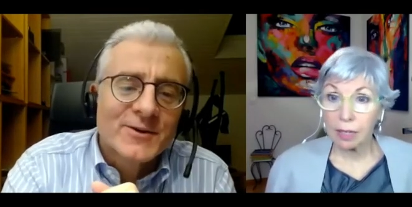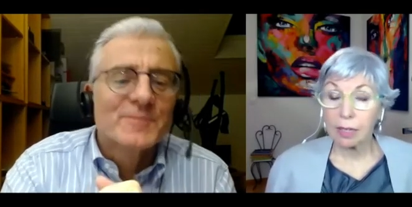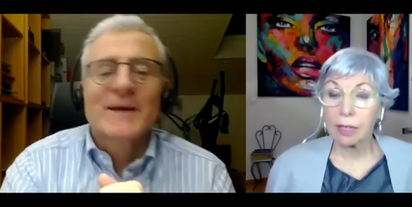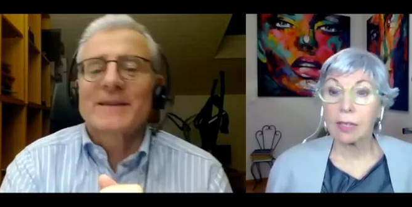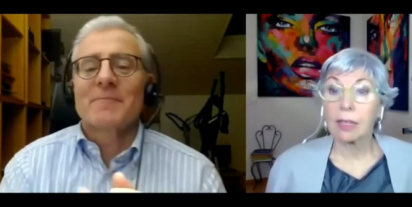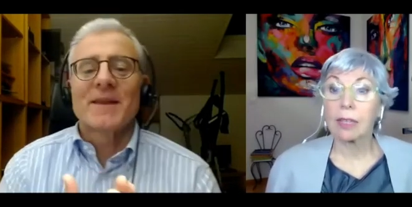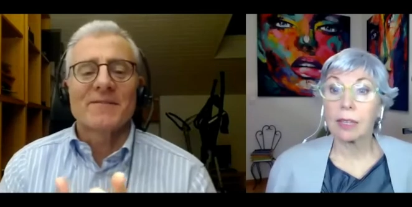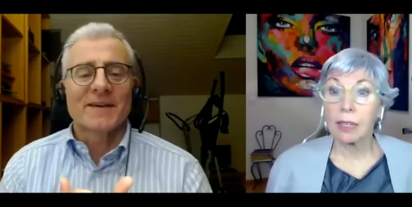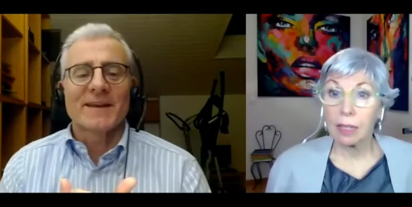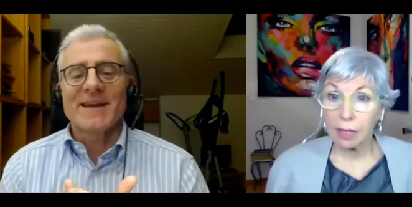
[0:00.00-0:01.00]
Speaker 1: you, but I'm
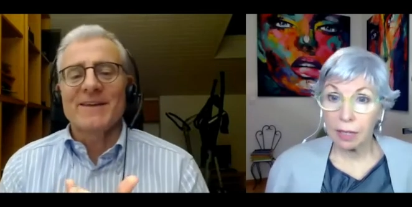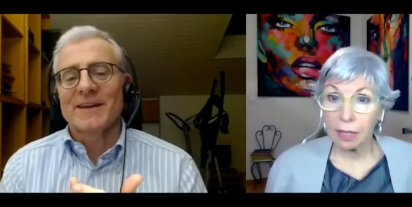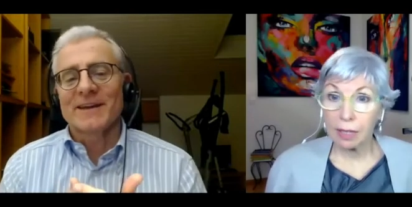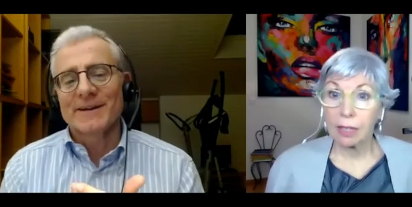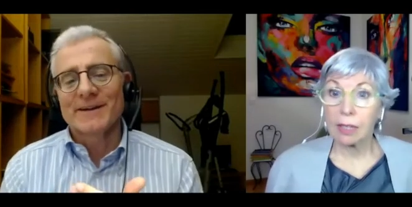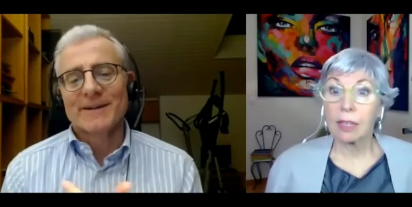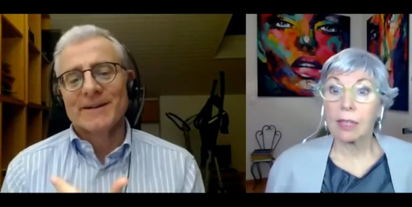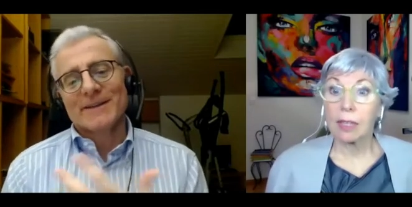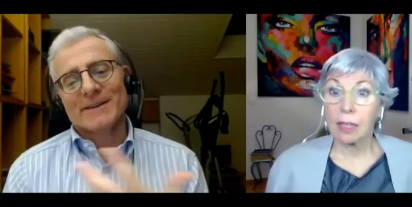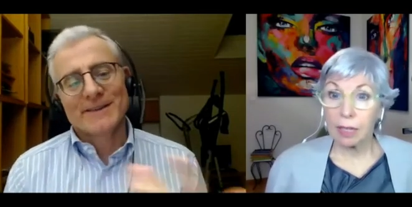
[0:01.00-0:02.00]
never giving,
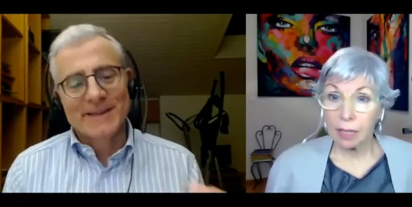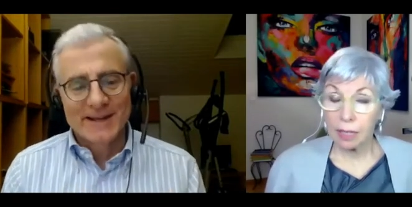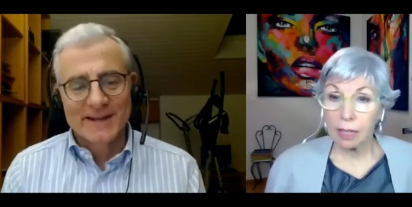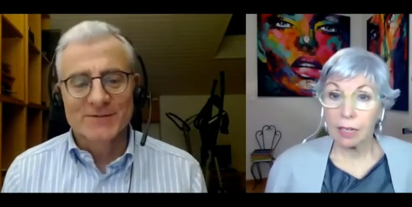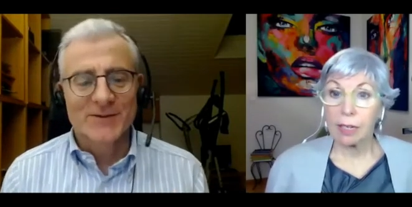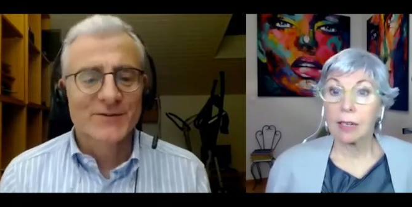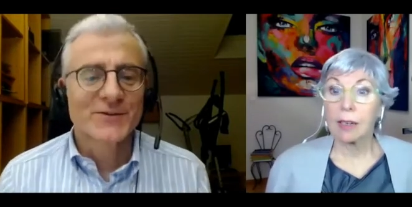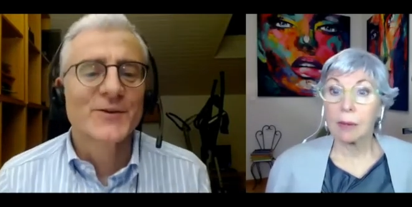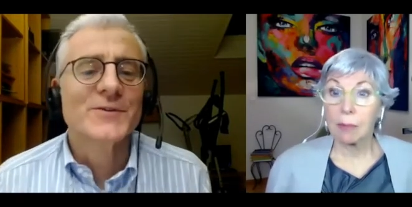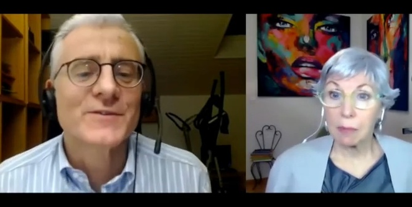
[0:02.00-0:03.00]
then of course, you
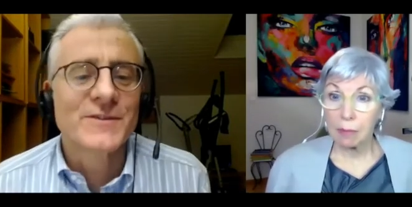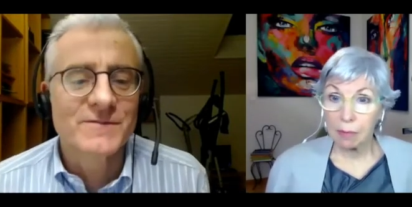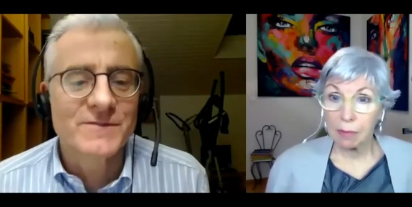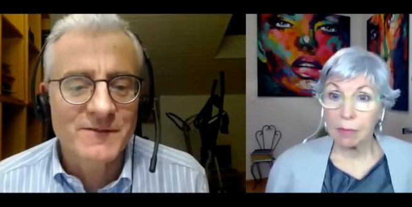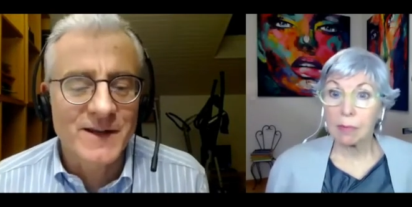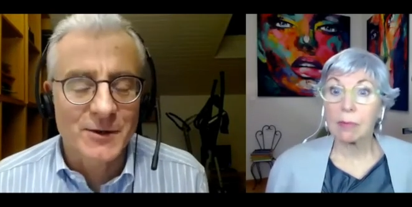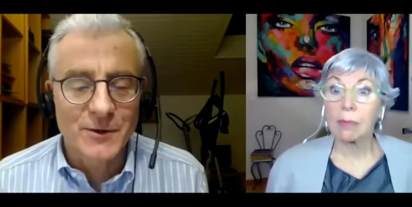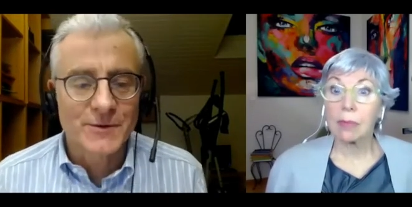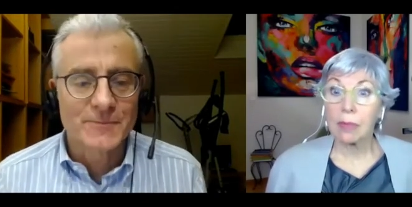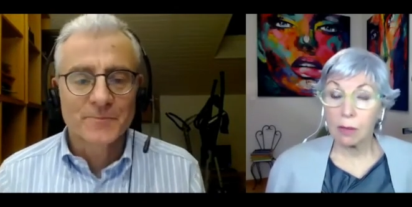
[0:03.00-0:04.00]
know, it doesn't feel very
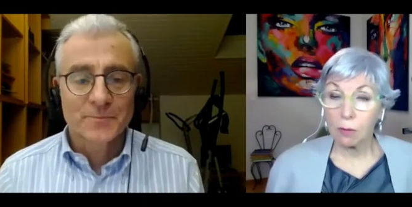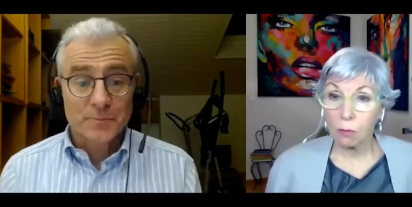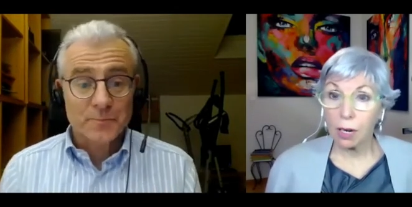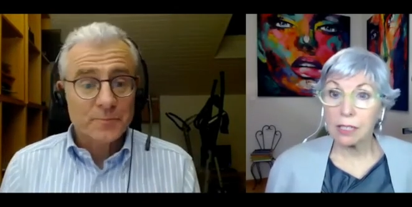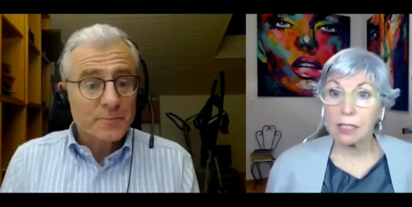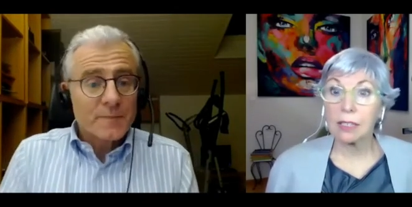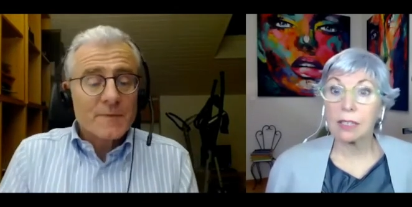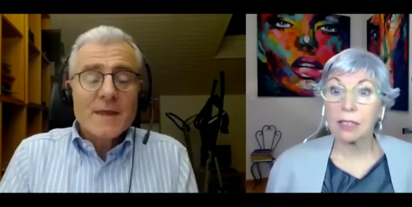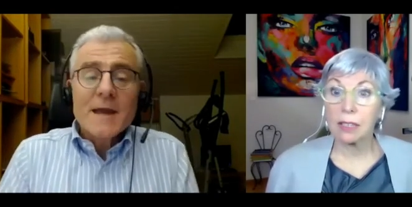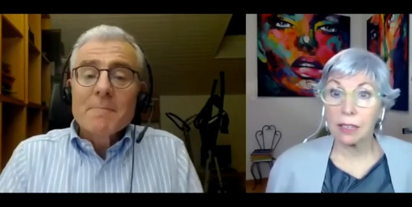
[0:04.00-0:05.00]
good.
Speaker 2: Right.
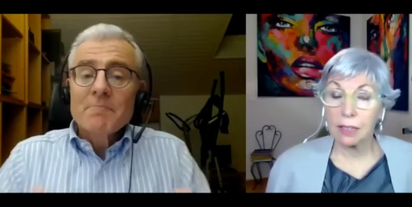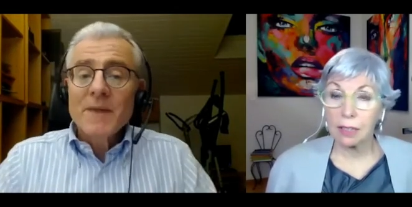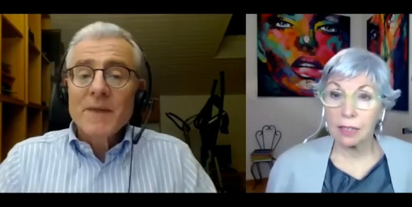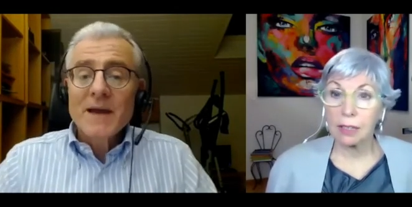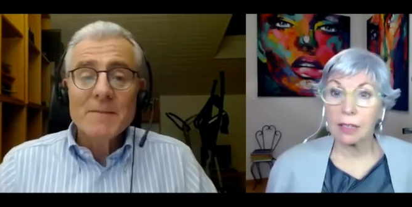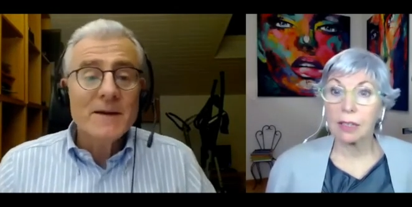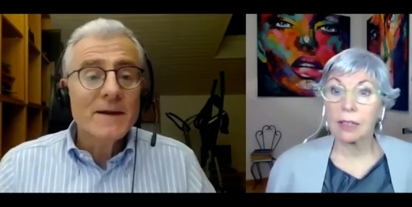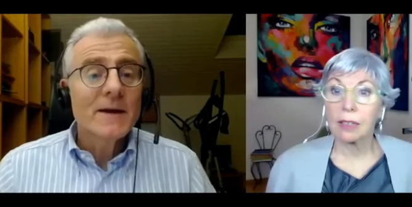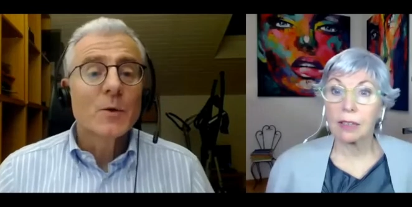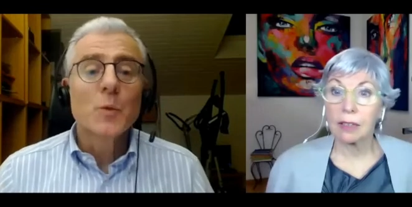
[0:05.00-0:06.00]
Speaker 1: Maybe
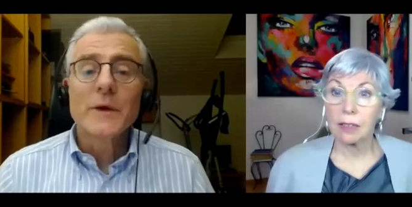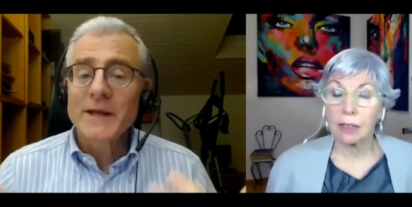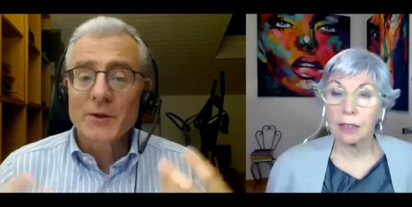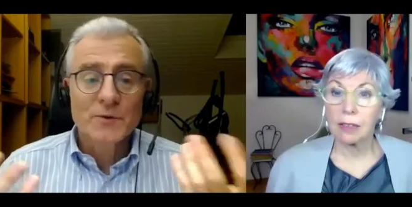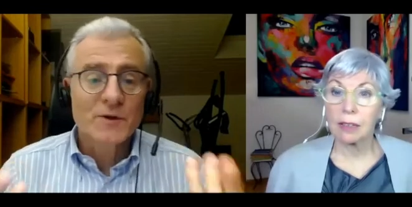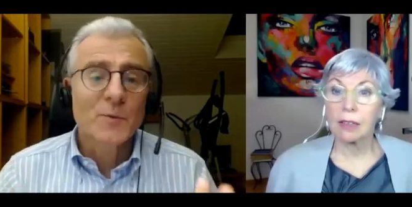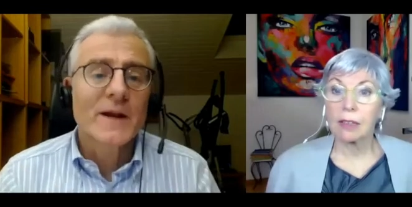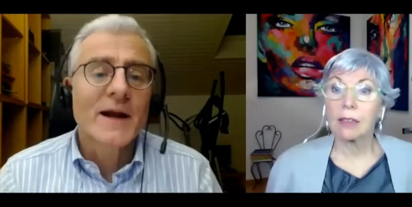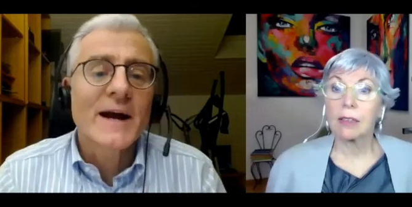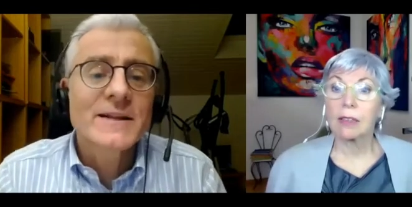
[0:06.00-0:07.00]
we can use
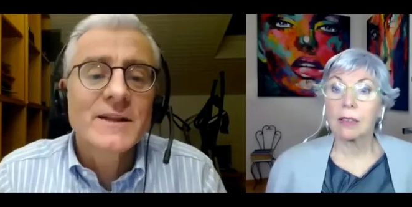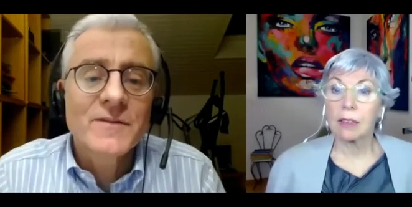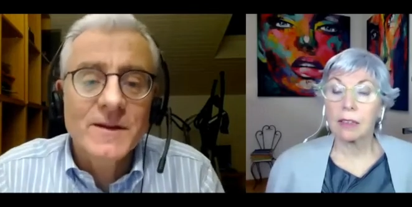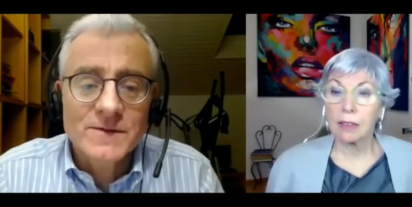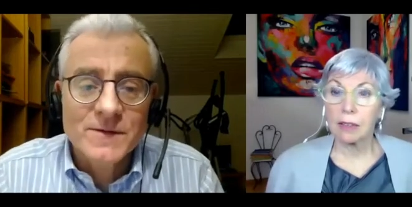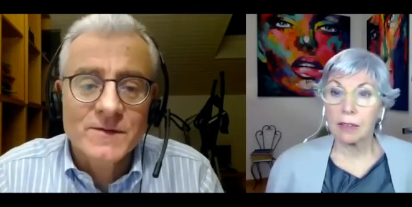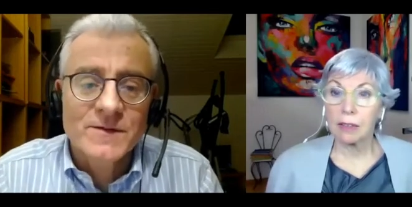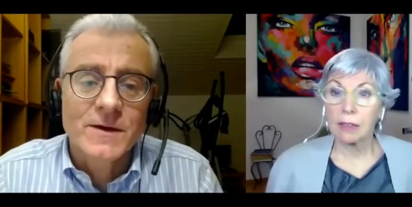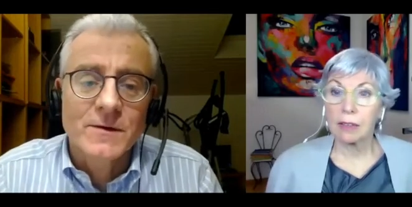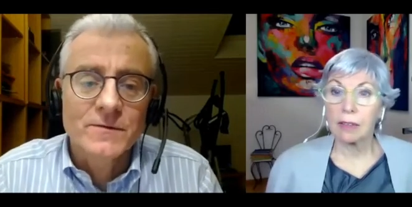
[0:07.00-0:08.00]
our active listening
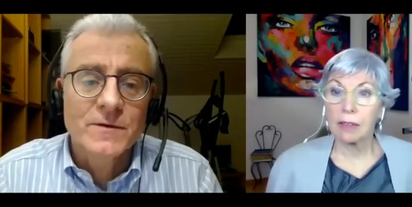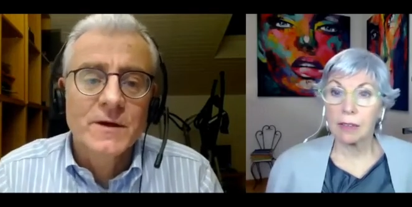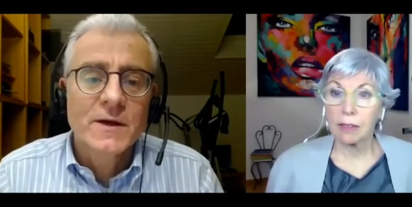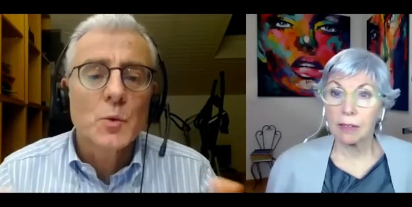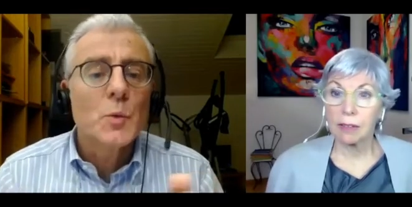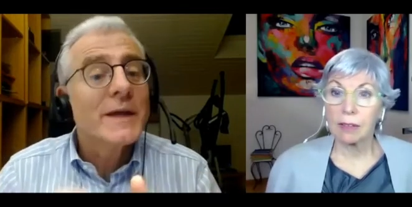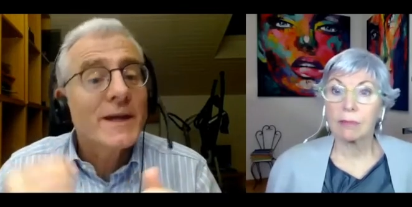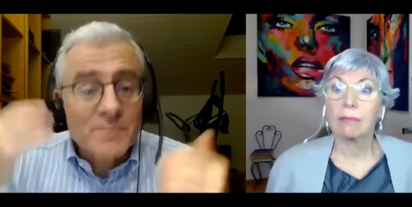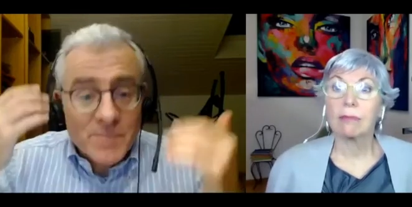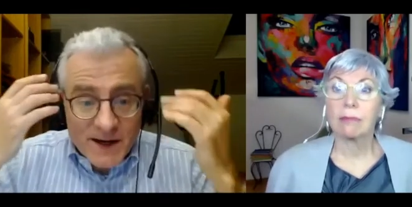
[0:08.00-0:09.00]
skills. We
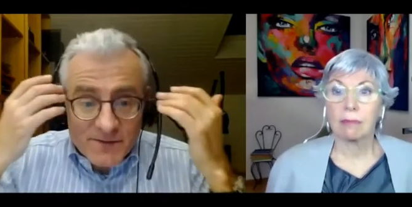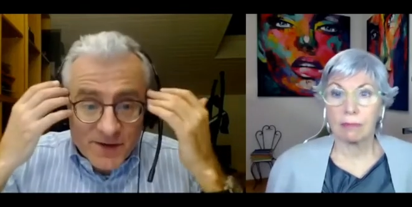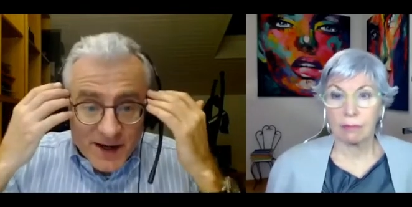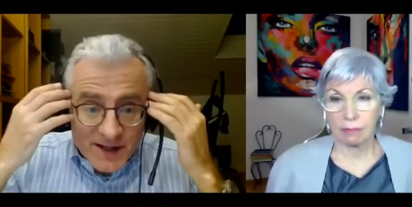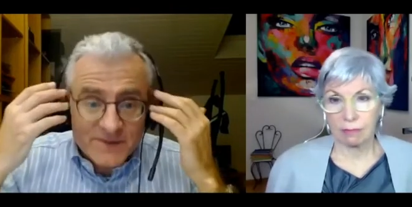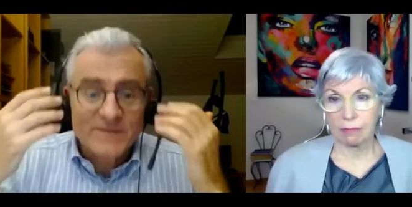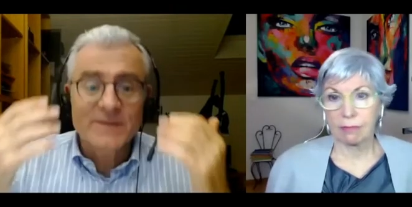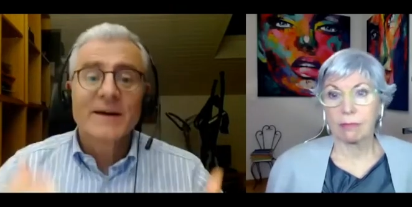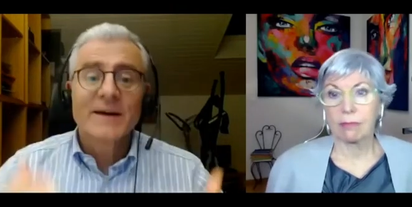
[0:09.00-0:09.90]
can paraphrase